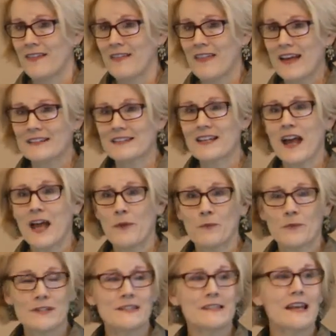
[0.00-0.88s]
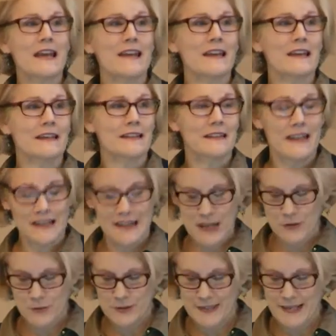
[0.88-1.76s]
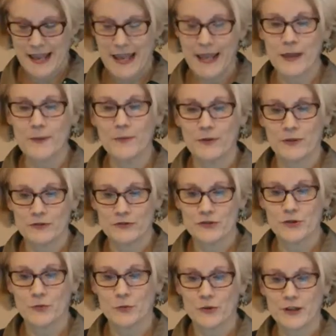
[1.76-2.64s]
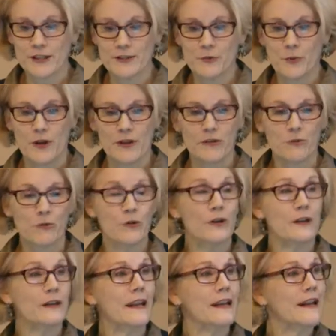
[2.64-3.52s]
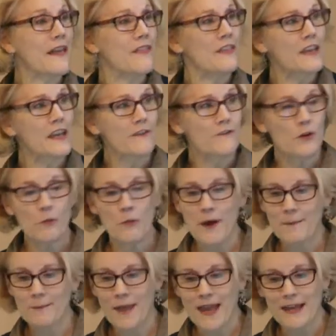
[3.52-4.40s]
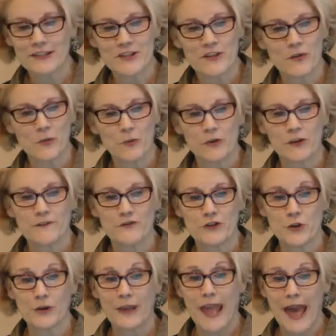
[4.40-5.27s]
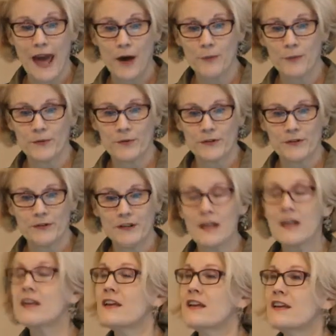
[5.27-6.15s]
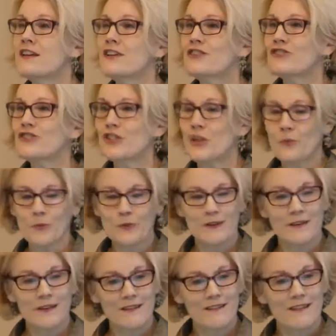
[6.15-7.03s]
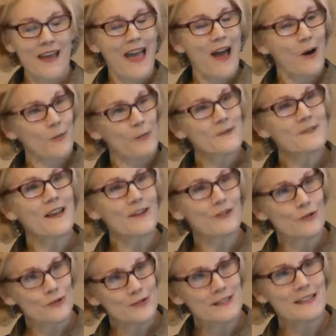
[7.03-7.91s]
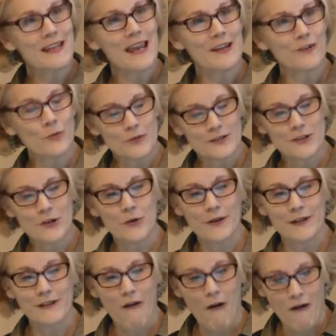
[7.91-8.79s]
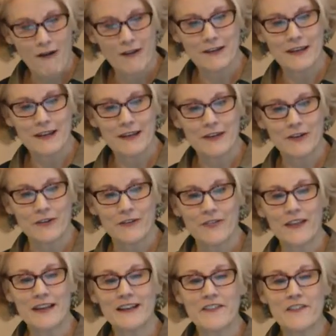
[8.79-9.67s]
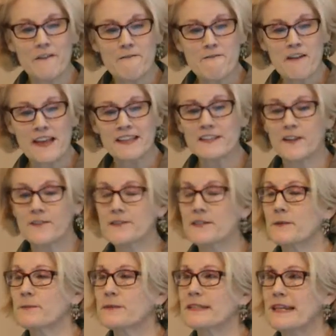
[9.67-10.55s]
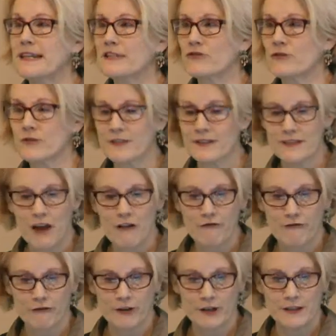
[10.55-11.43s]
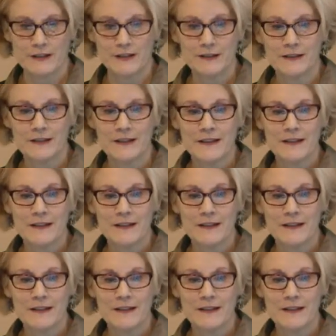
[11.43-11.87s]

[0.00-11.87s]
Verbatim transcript: that time was taken and he was able to work his way through it. And I think if you went back to the work of Jody Halpern, she would help us understand what's going on here, that in the face of substantial suffering,